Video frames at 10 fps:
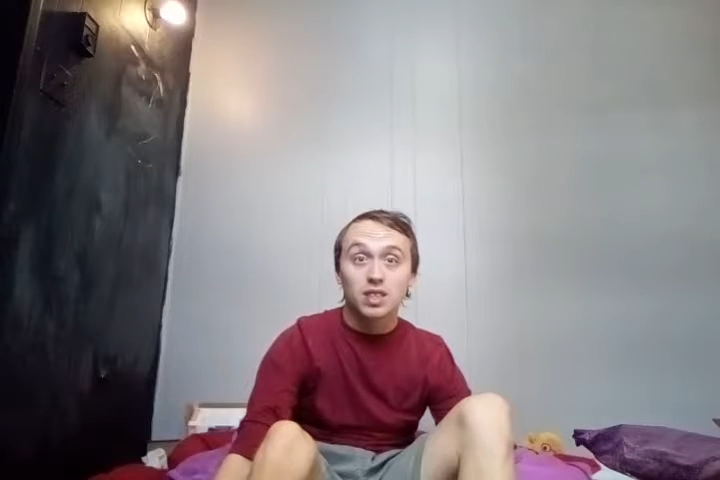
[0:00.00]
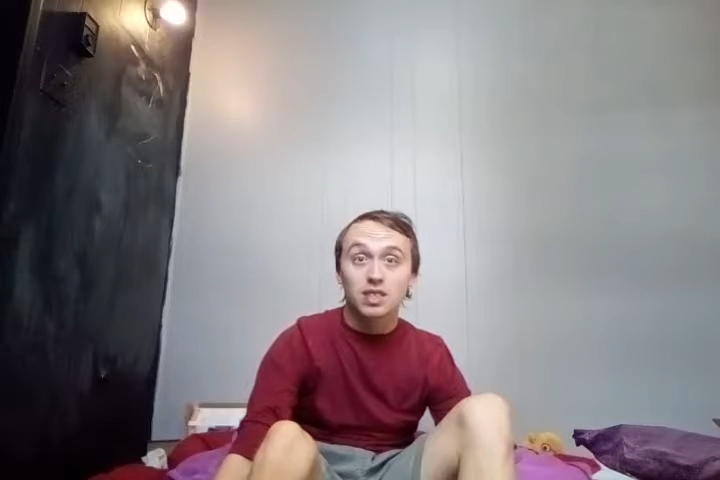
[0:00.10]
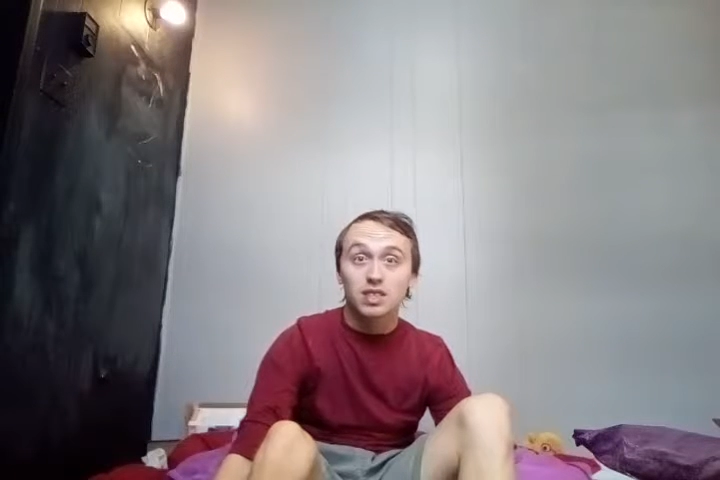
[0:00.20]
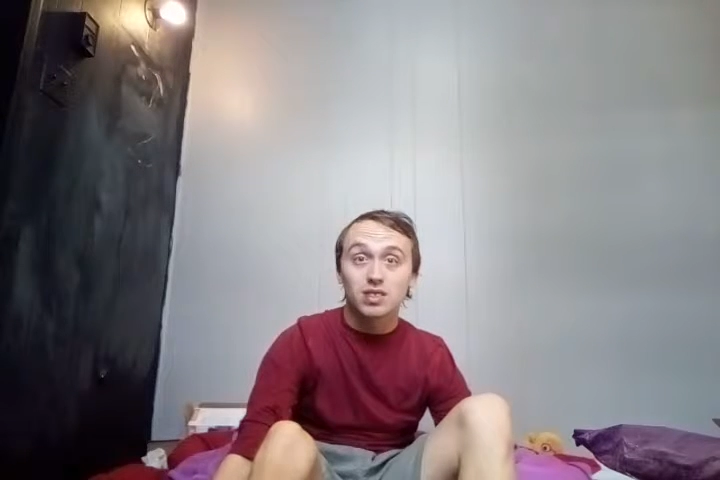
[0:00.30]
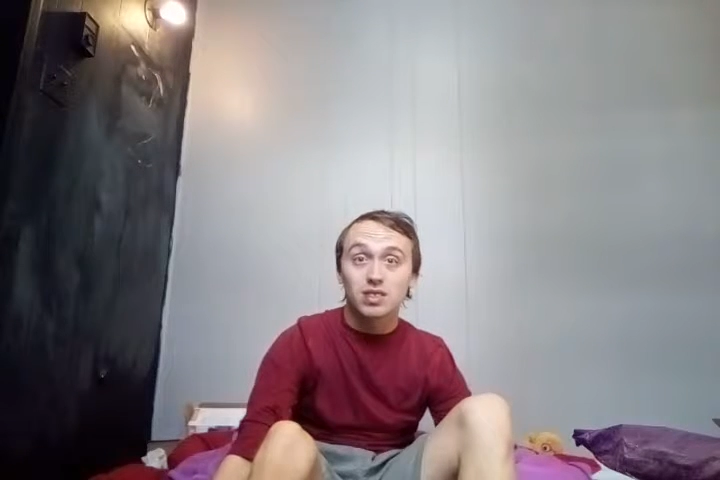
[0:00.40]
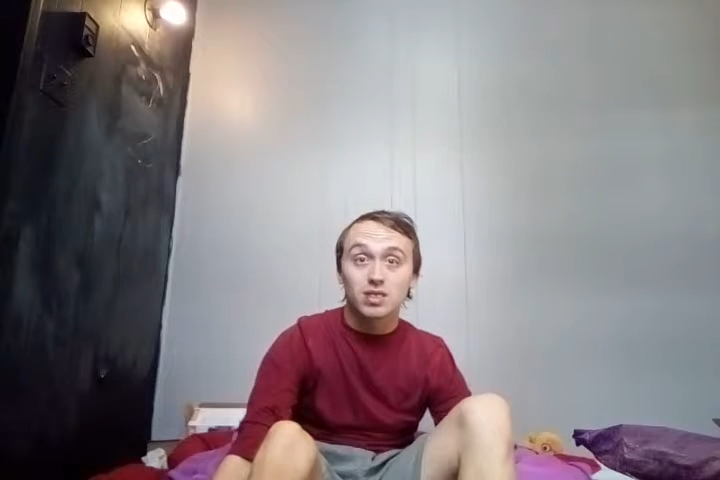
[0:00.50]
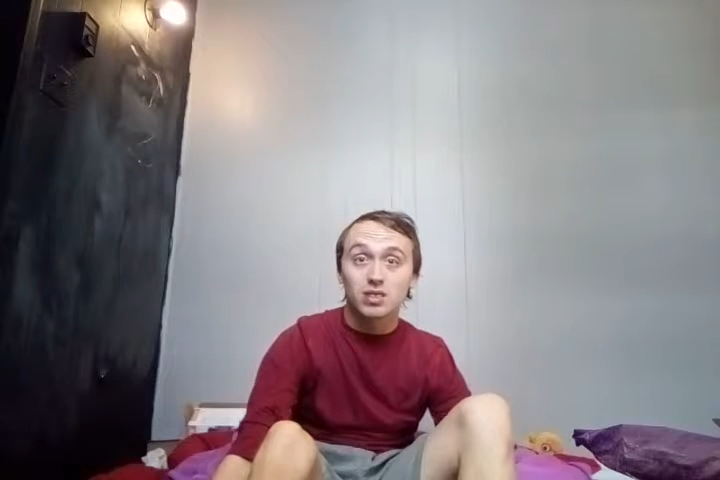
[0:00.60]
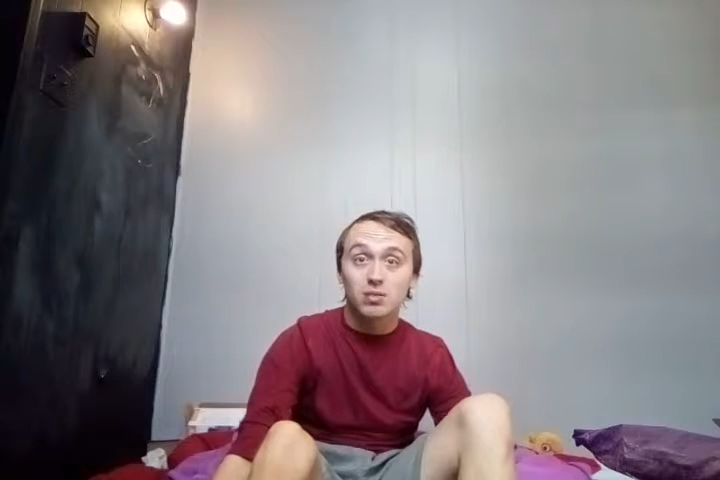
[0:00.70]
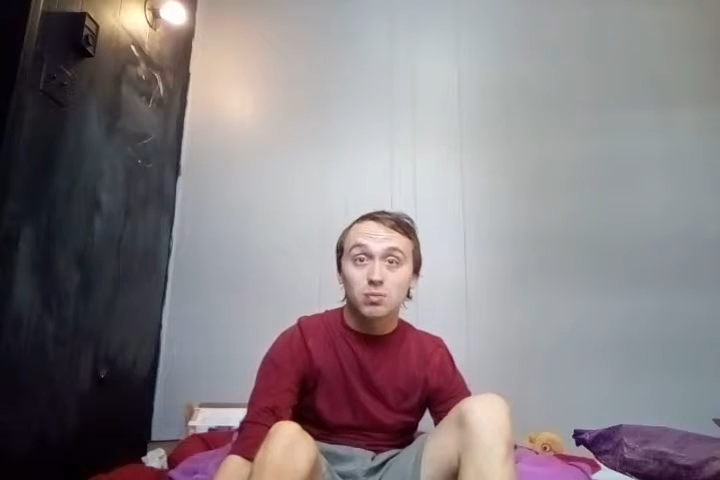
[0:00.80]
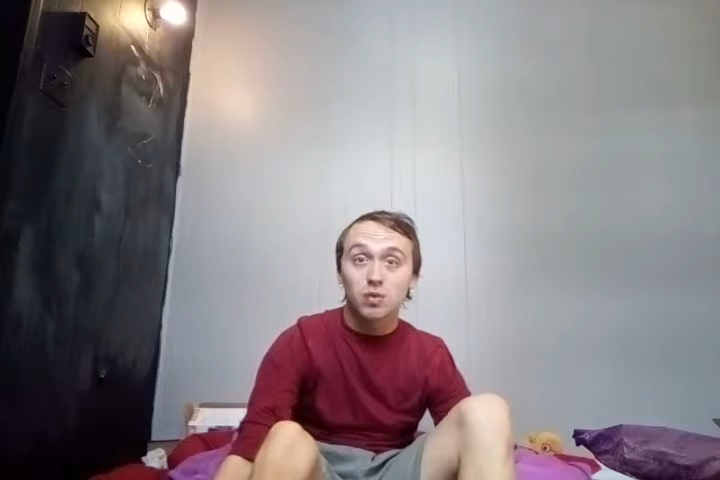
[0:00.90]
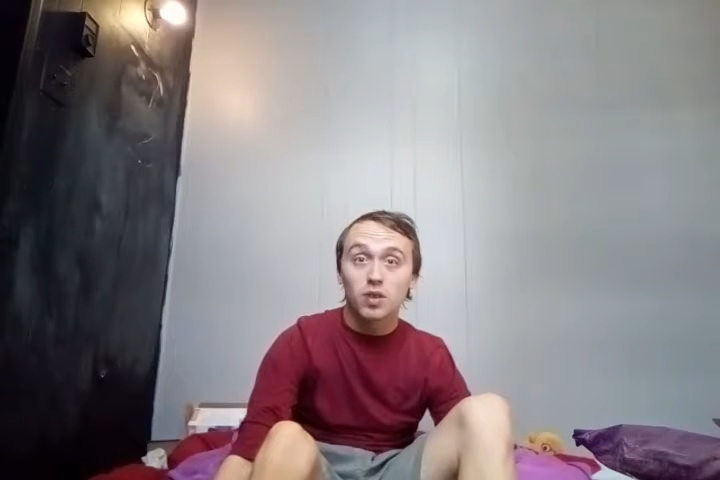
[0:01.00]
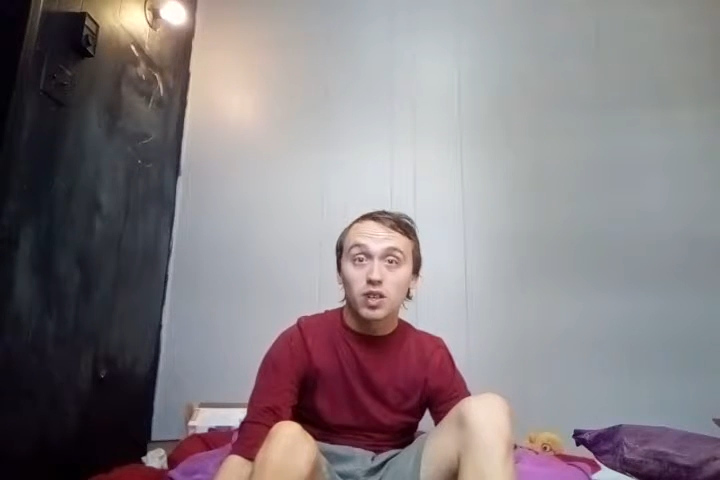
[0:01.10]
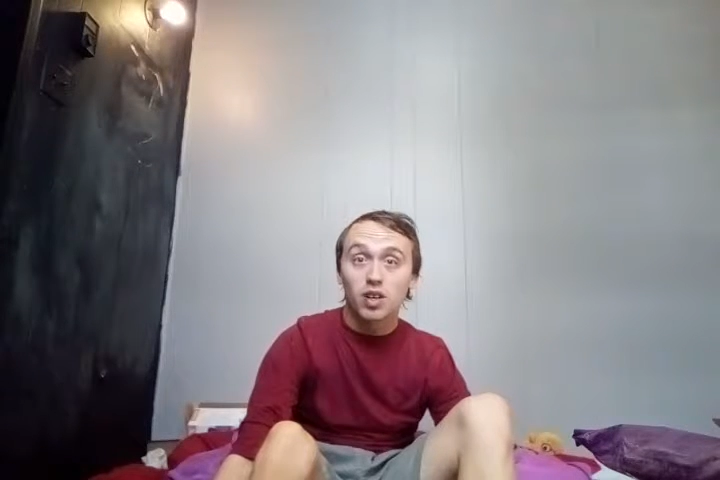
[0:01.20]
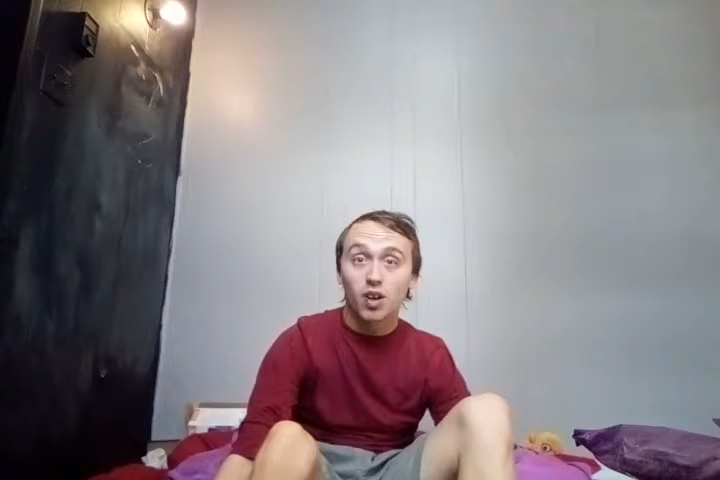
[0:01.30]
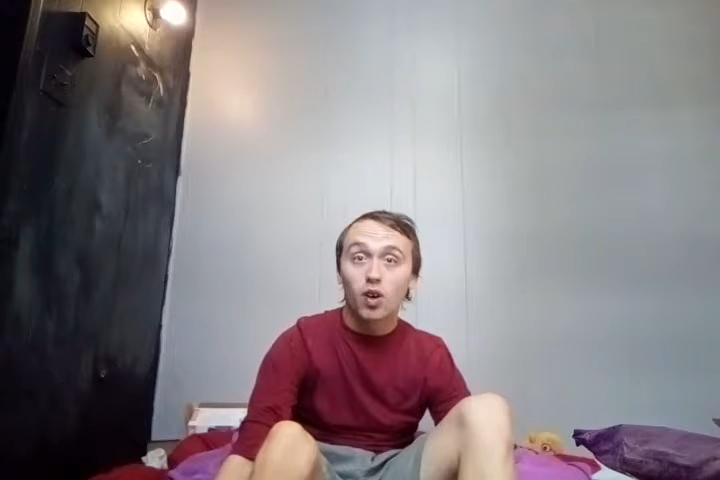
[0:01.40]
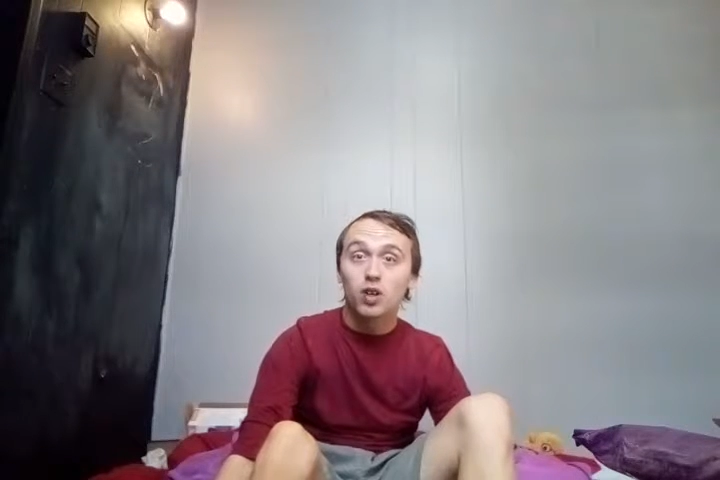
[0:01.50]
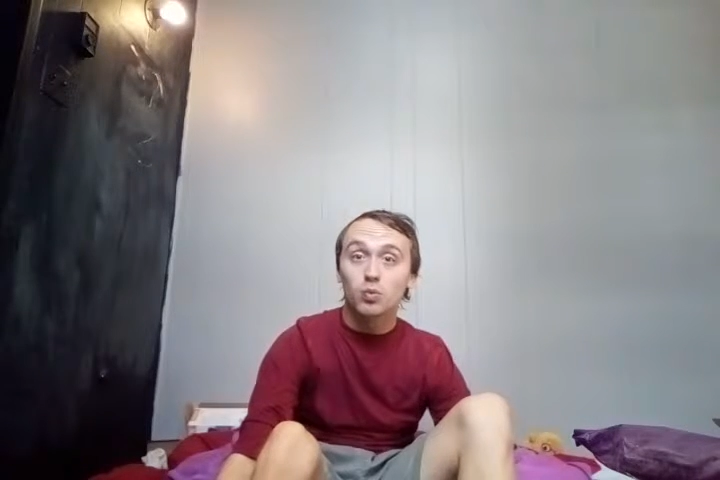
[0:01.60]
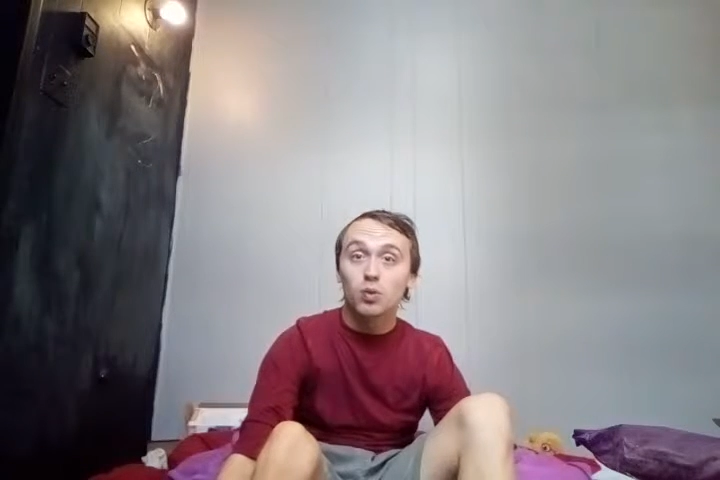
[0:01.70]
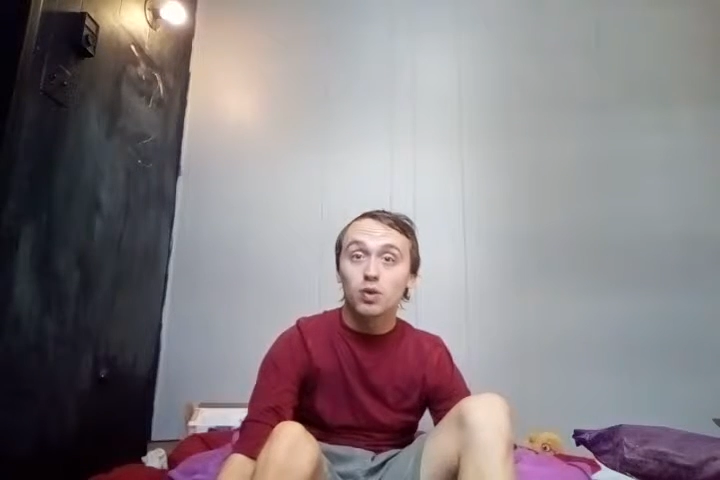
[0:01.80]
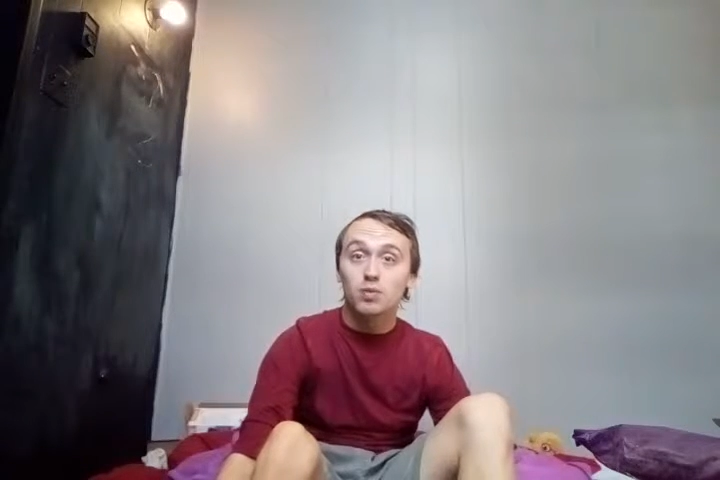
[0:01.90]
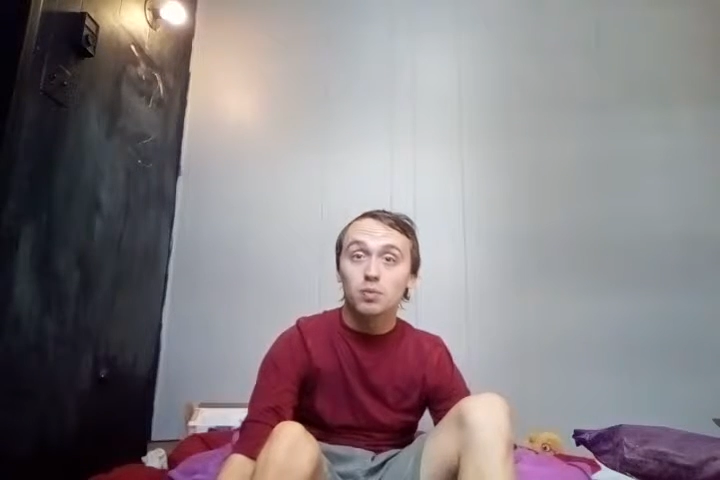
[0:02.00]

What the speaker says: It's really hard work